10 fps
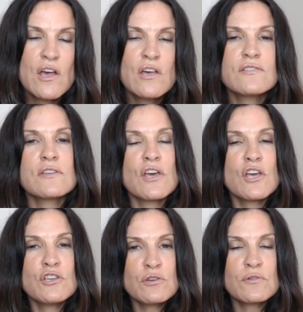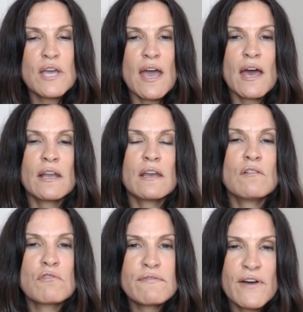so that you can
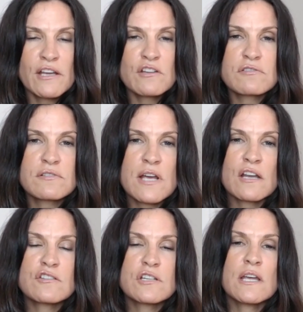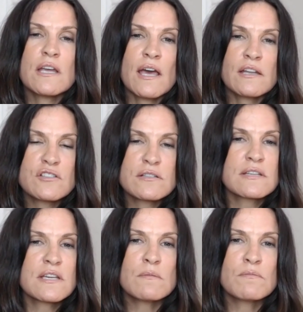refine your strategy and just
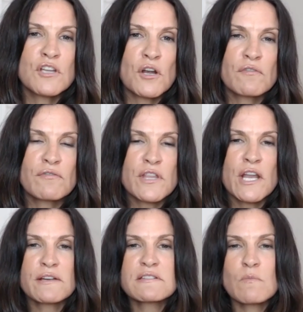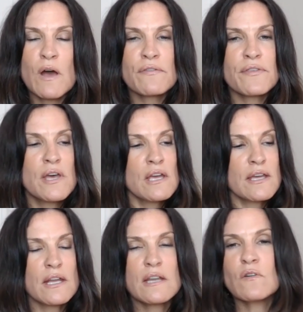keep, for the next month,
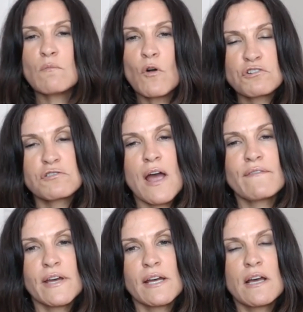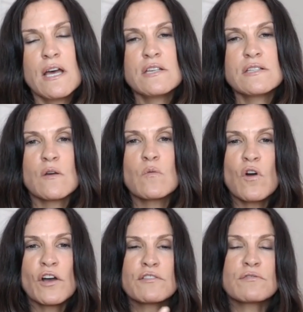get even more traffic. So I
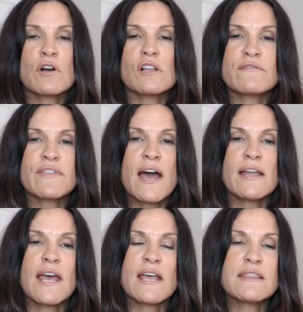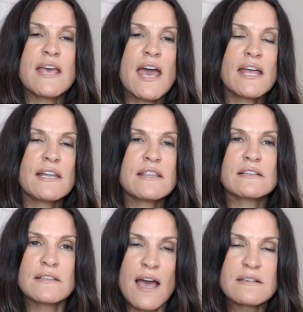walk you through all of that. And then the
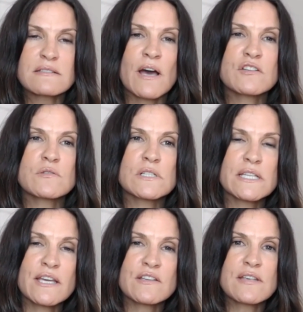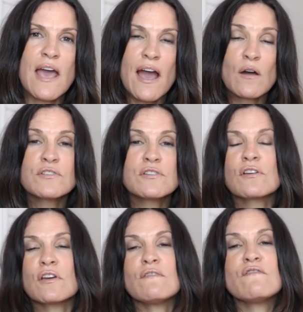last module is how to
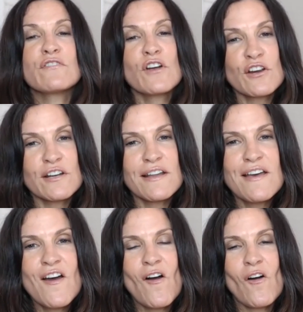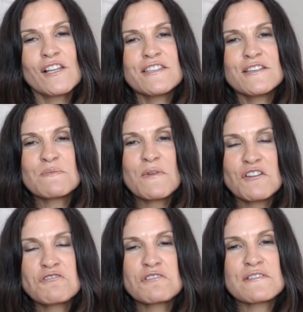convert all of these
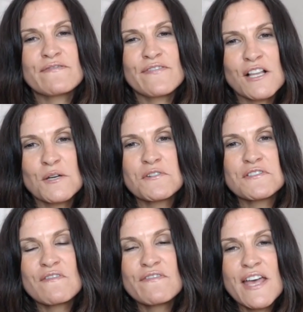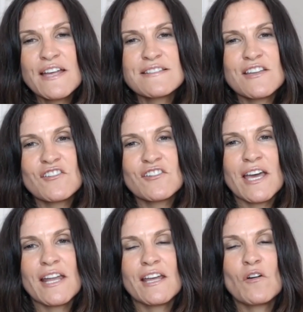Pinterest followers and fans that you're
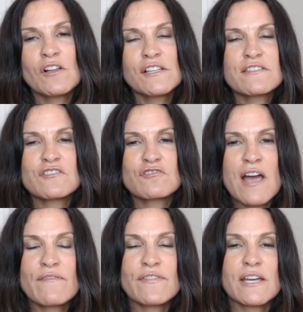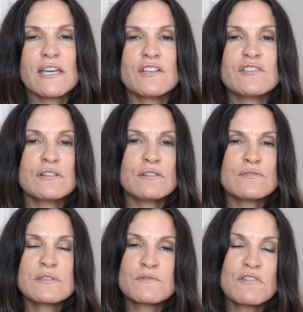getting, all of this traffic, into
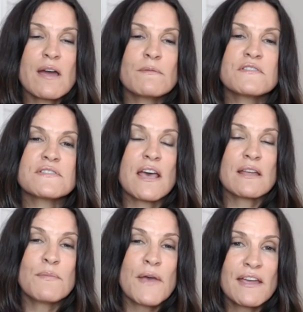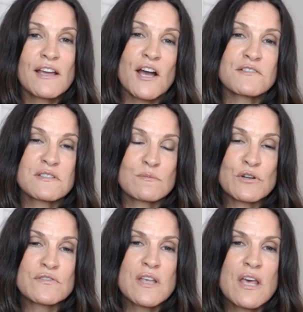subscribers and paying
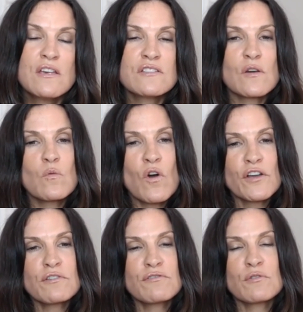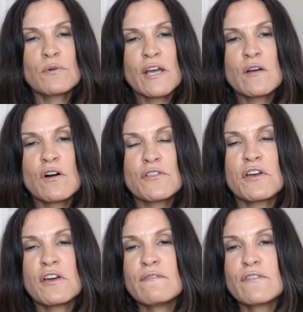customers. So I walk you through what I call the
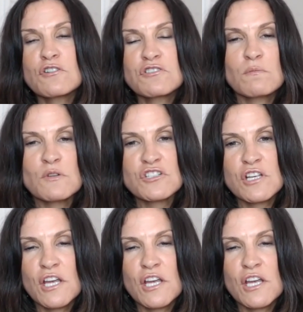conversion machine,